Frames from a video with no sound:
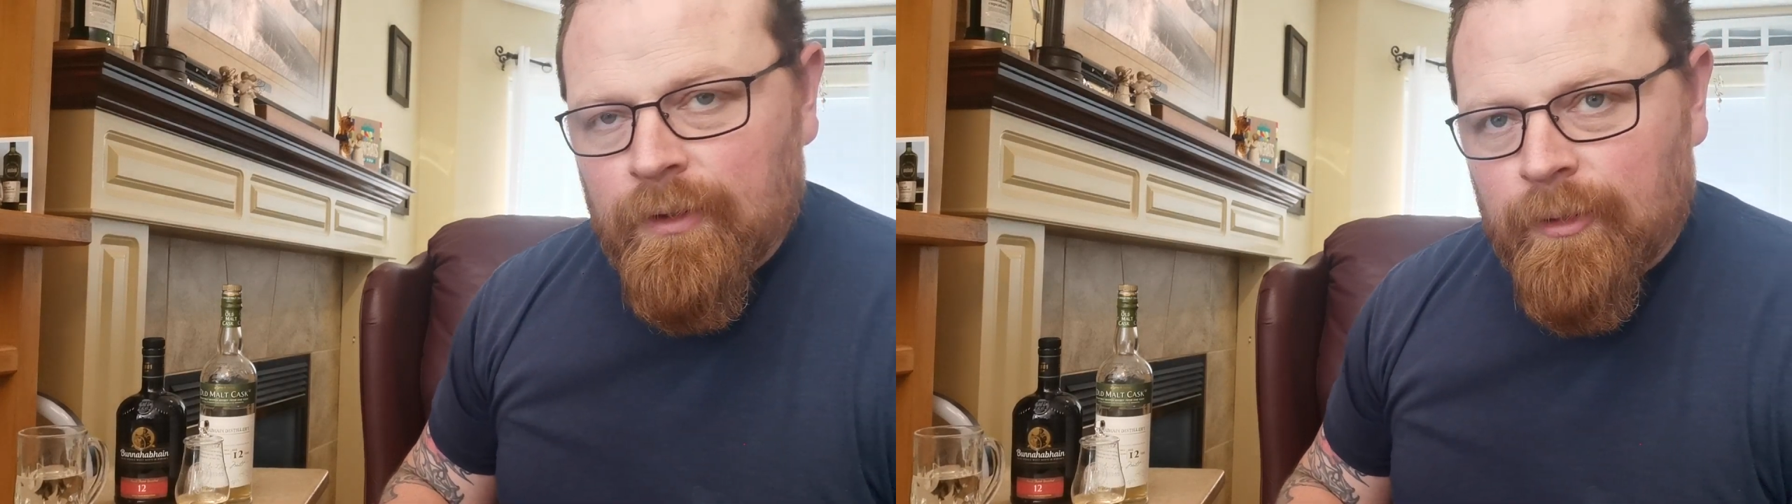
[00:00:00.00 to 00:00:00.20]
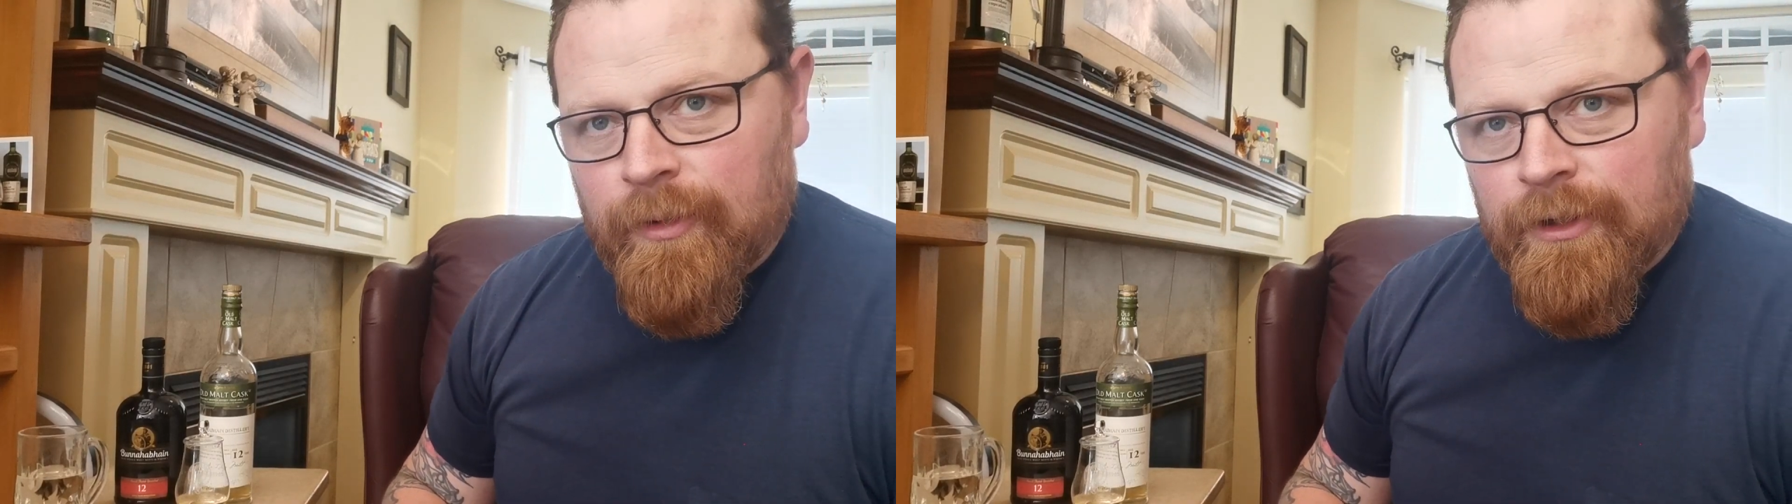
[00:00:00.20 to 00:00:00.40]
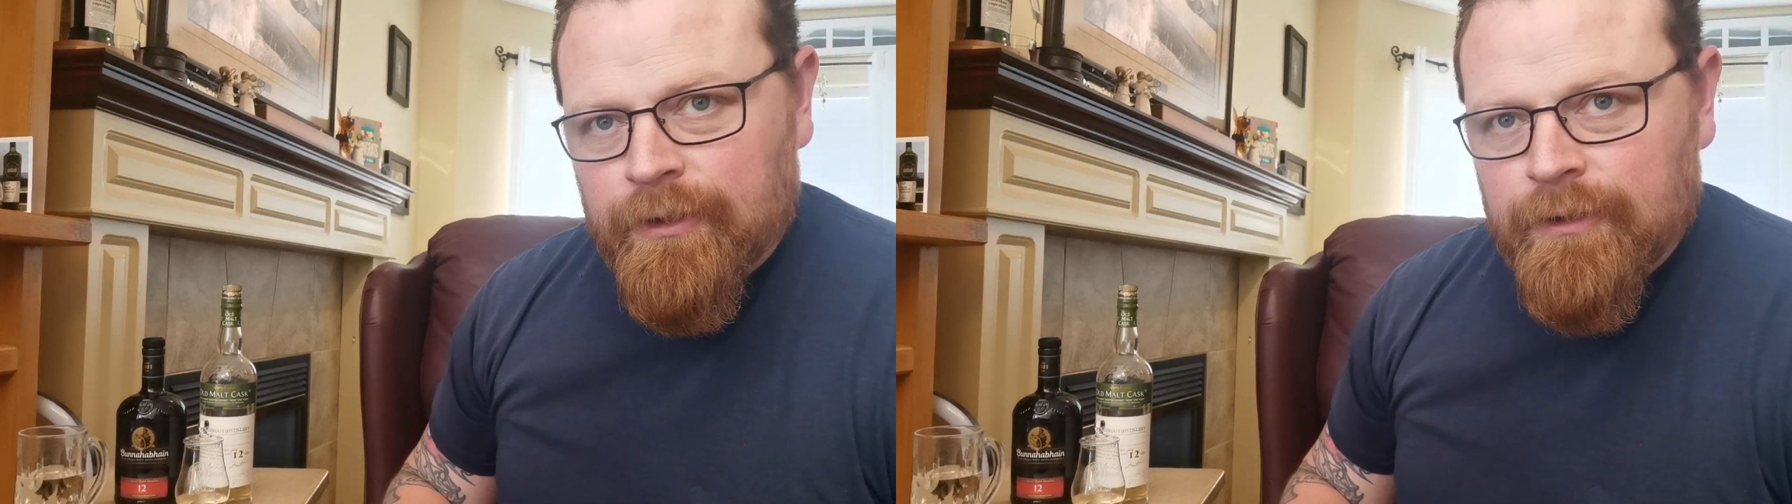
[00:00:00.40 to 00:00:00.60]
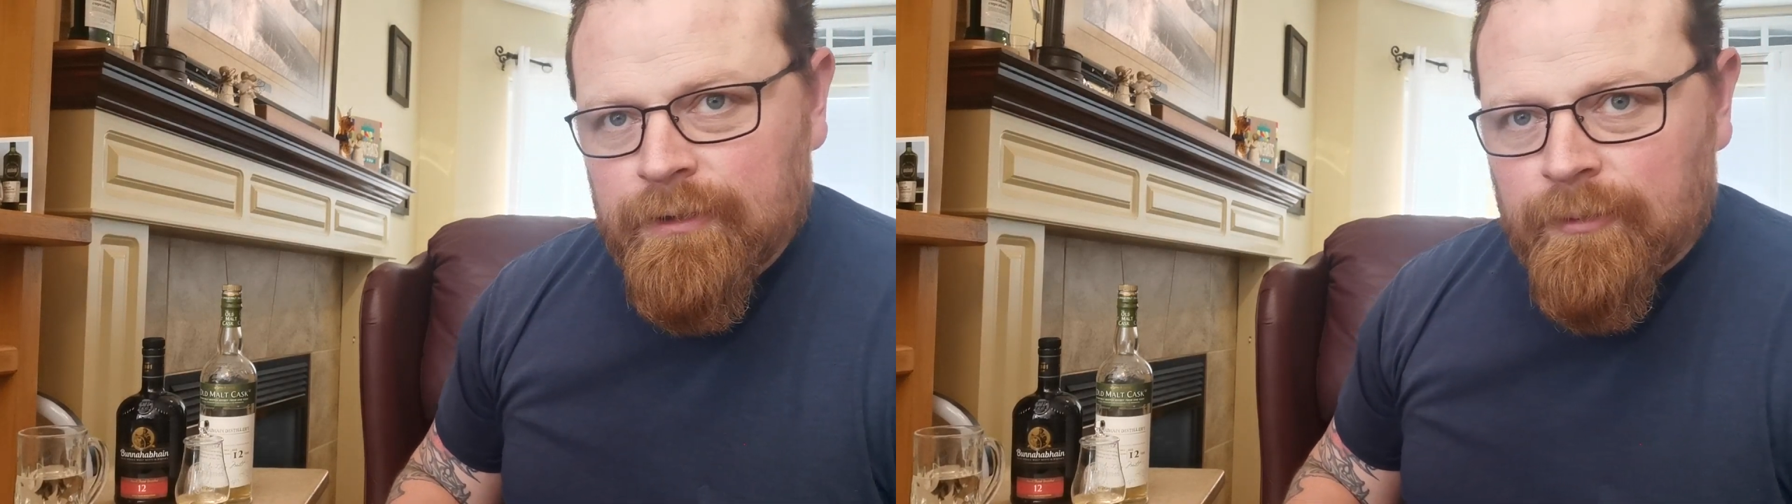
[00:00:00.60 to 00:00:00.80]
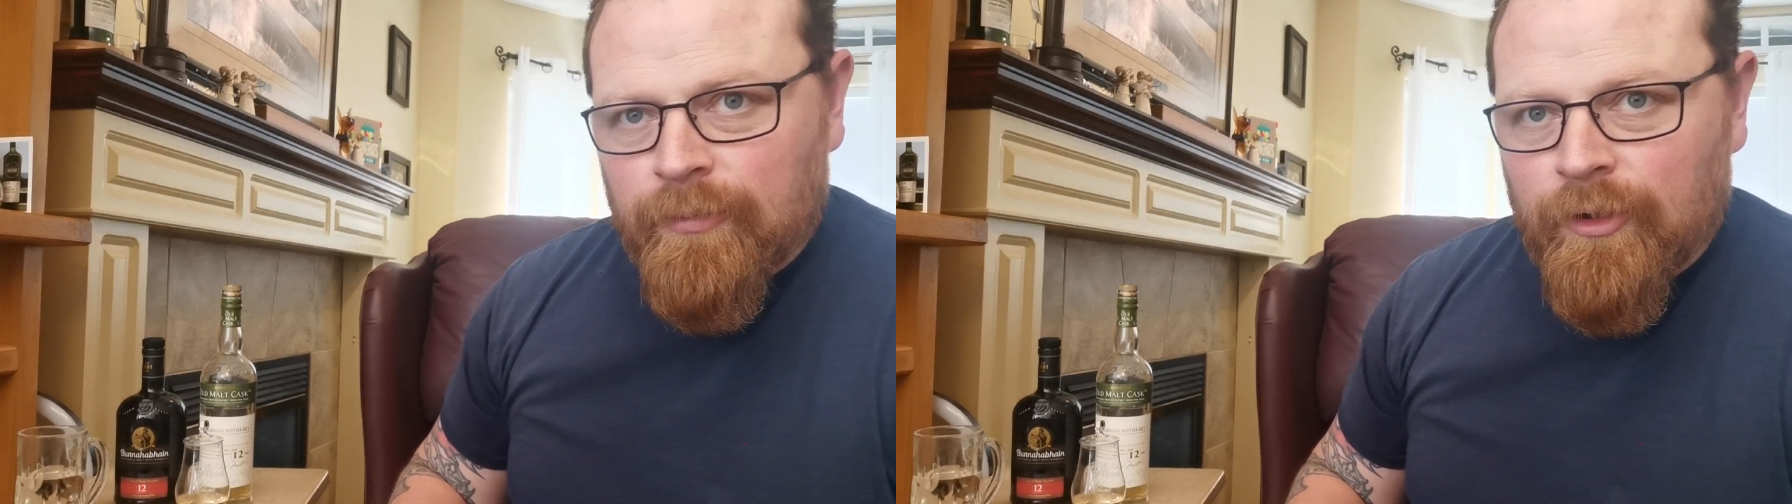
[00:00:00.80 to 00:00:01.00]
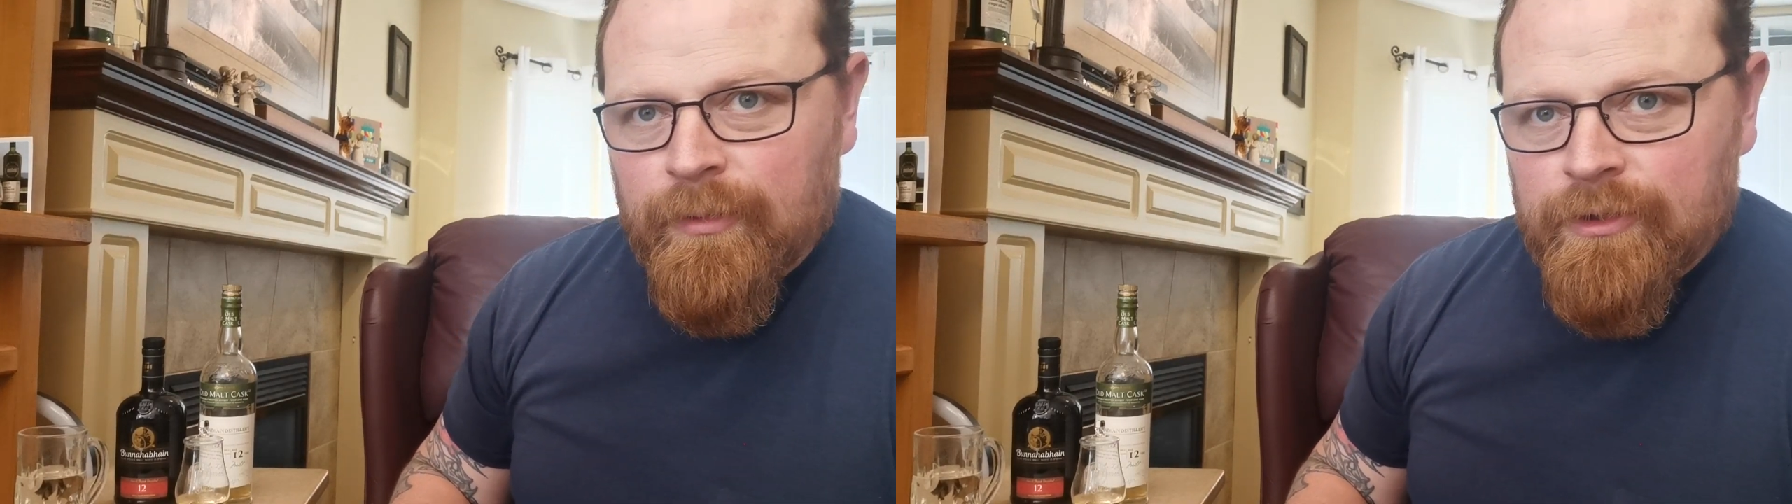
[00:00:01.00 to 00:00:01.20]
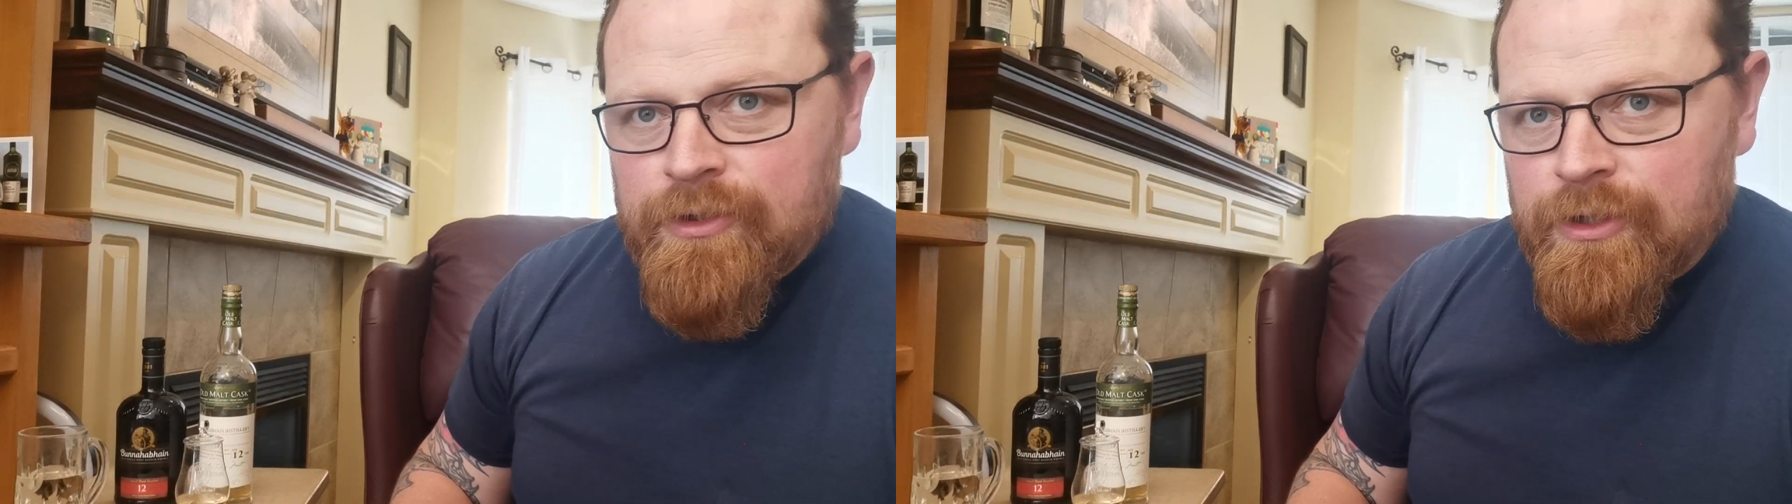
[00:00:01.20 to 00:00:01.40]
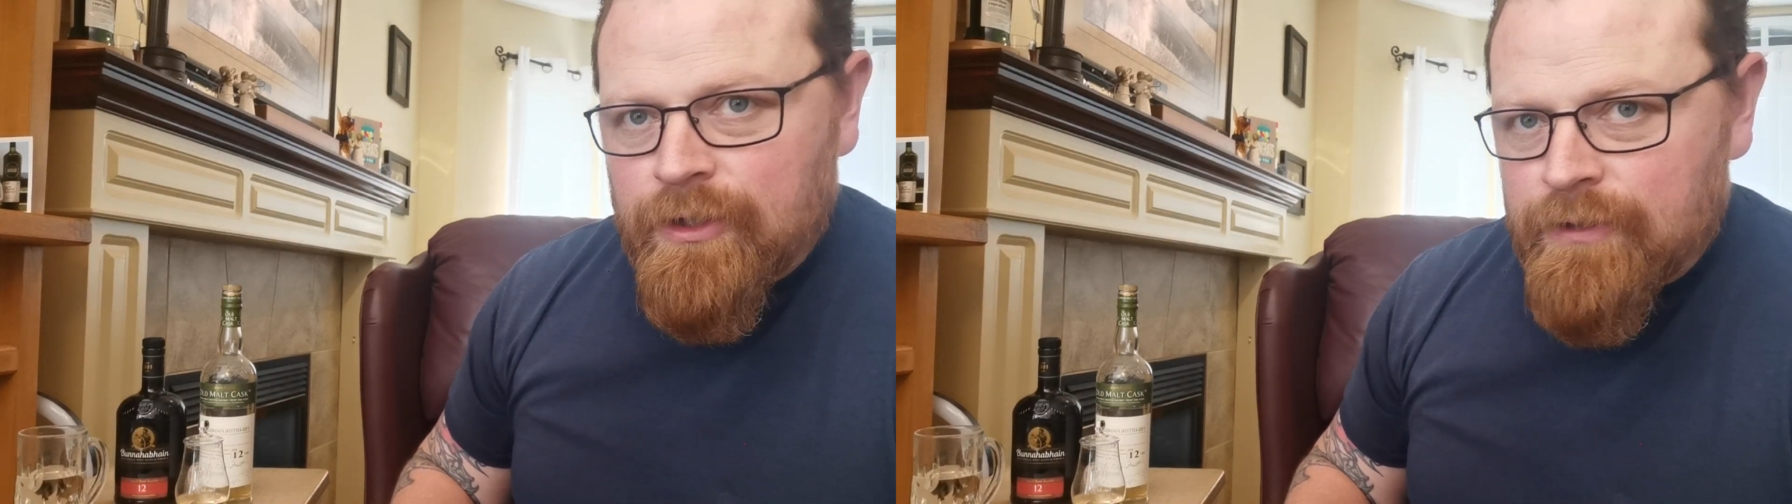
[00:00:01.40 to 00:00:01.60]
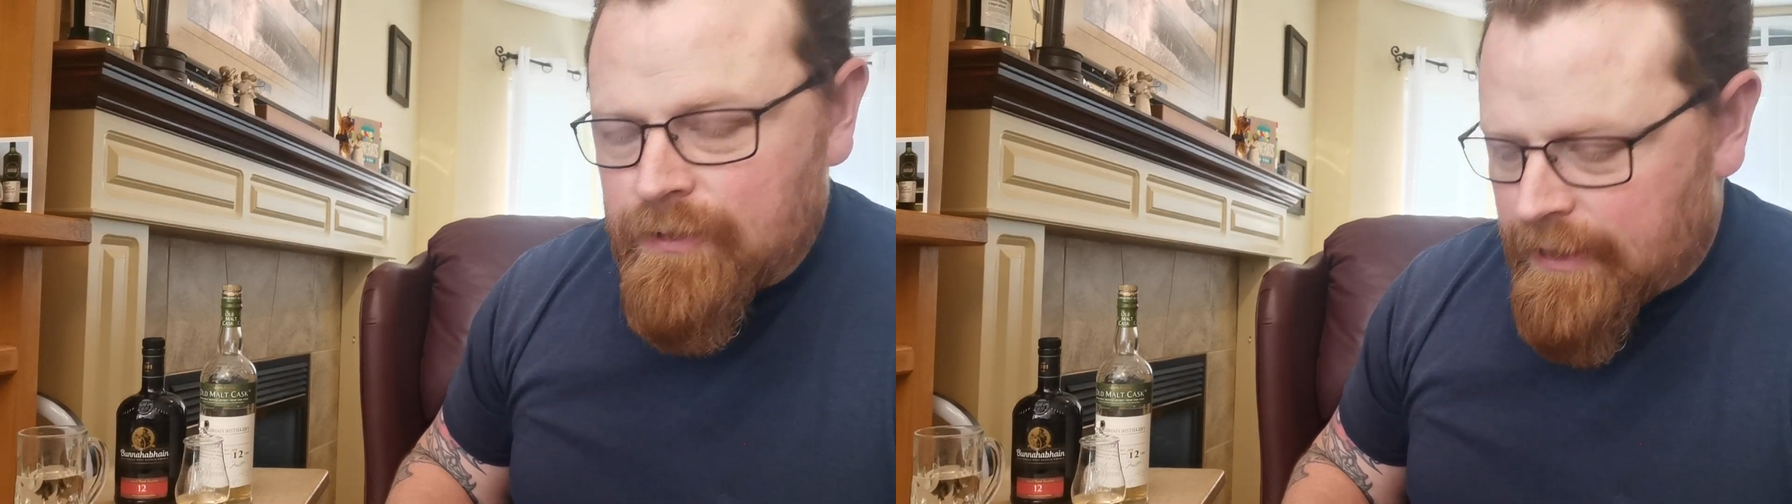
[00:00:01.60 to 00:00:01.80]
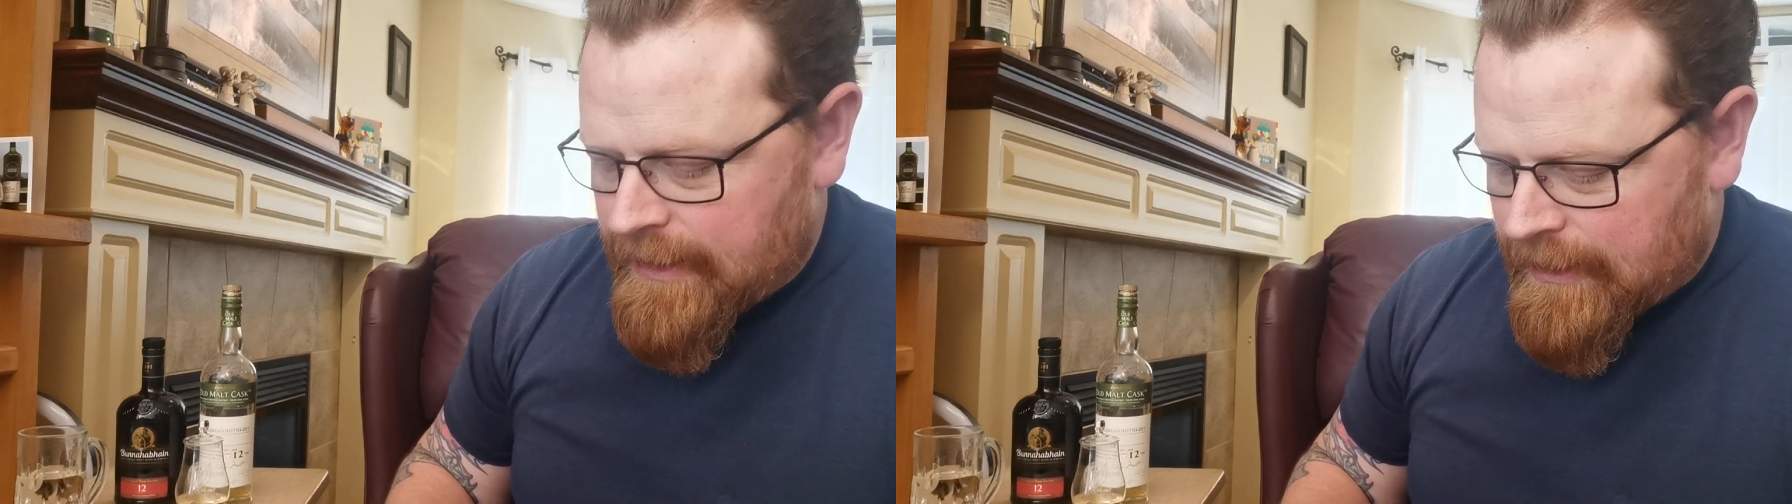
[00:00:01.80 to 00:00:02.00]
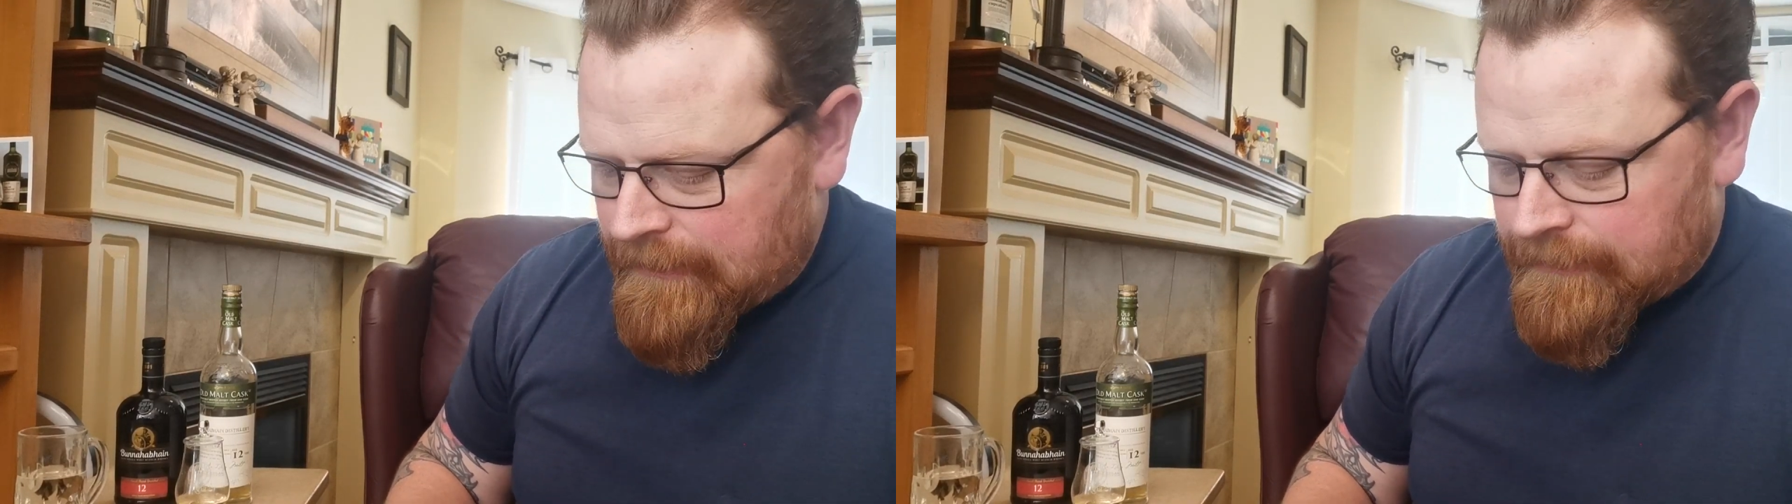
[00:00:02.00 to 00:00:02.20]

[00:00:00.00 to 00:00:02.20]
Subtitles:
I'm on employment insurance right now